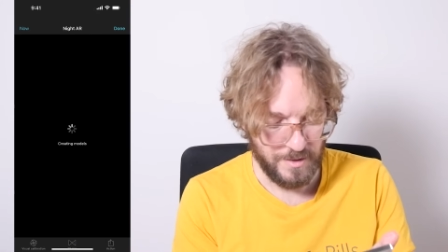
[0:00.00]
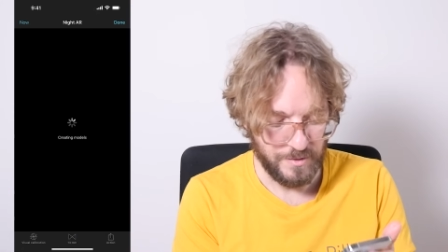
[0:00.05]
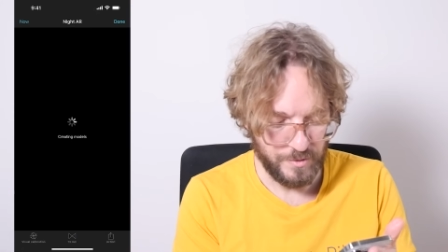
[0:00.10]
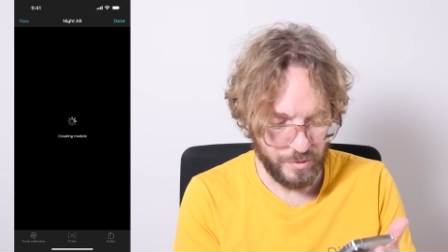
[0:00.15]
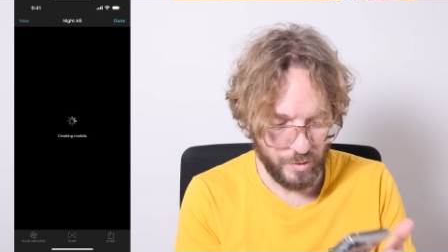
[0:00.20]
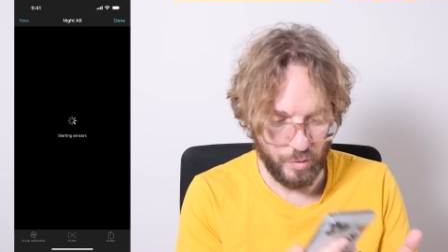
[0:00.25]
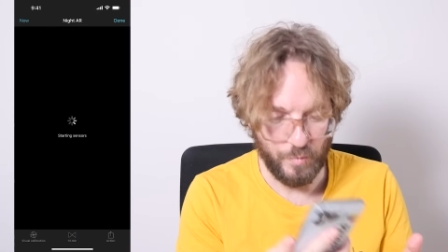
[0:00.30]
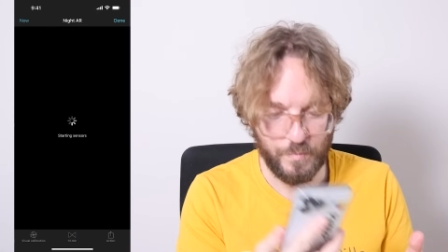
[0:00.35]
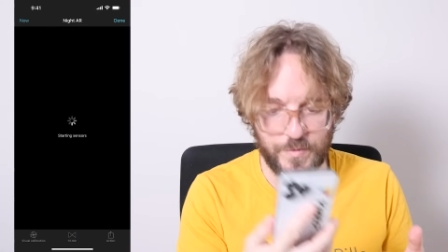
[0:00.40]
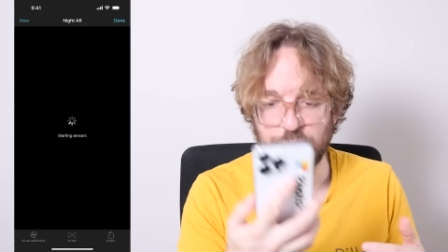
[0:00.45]

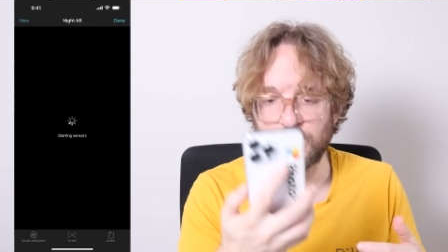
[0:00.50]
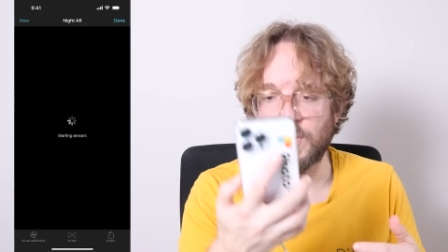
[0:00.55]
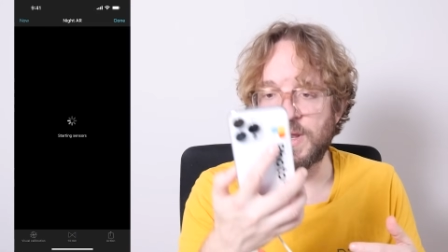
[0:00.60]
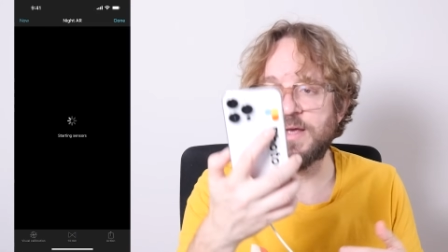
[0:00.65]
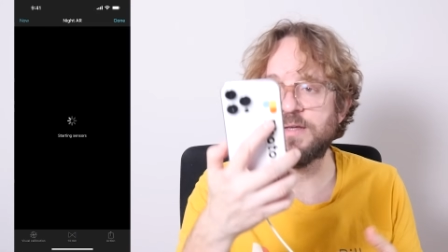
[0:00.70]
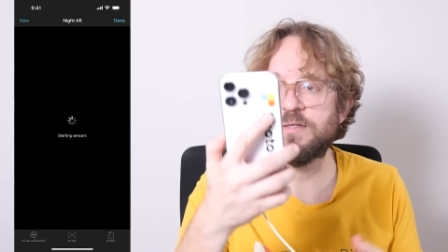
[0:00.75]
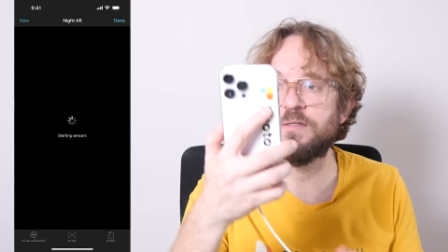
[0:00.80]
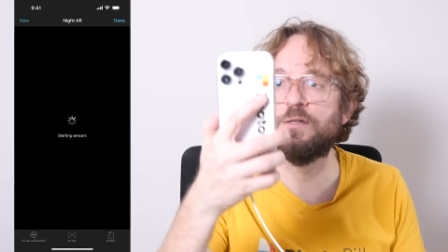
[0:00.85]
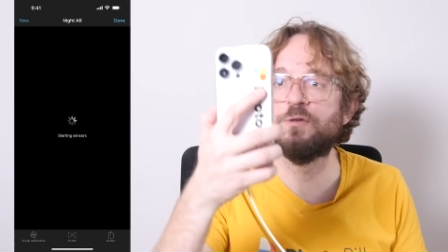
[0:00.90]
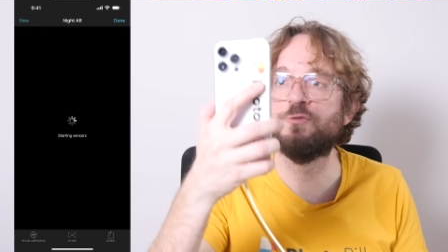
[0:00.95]
you'll
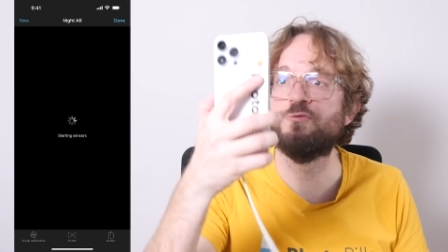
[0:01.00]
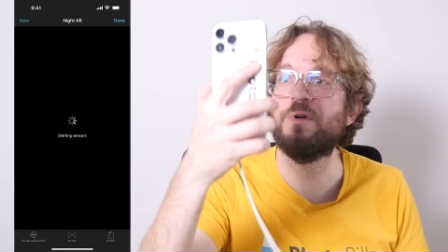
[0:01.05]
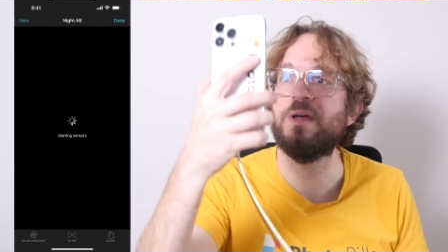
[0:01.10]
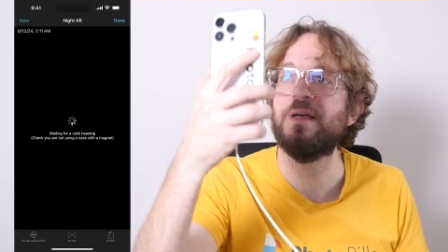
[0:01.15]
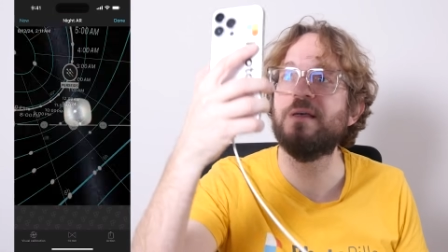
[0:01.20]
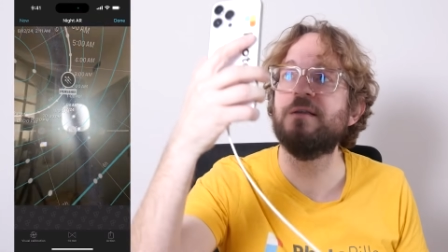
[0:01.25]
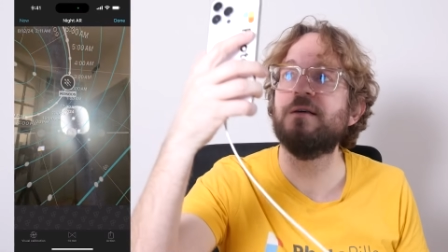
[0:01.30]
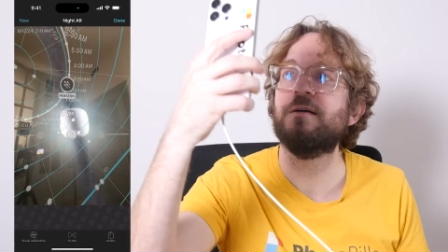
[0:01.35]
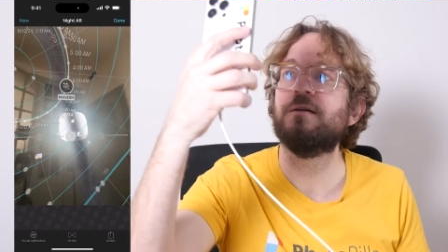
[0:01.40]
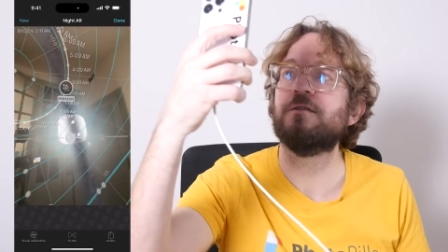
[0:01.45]
visualize the
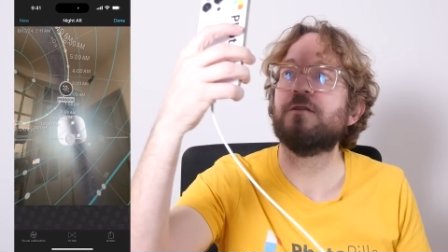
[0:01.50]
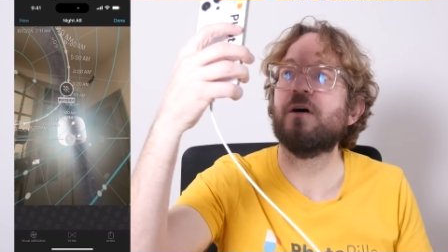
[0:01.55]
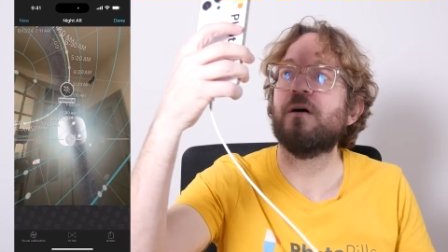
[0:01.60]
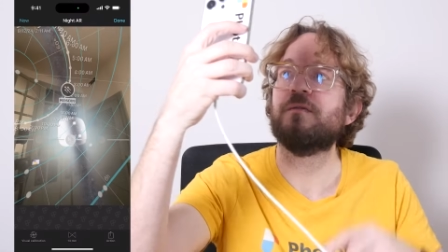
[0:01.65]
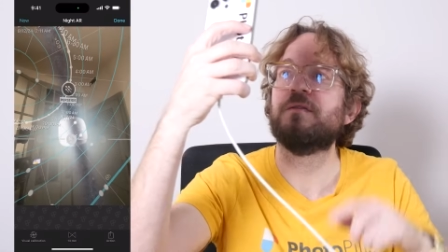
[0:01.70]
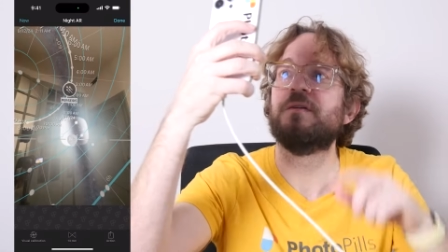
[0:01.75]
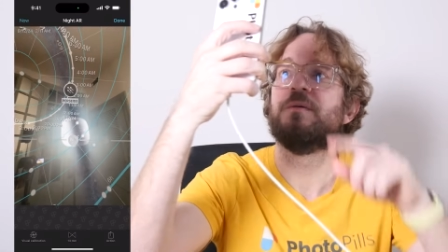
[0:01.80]
radiant of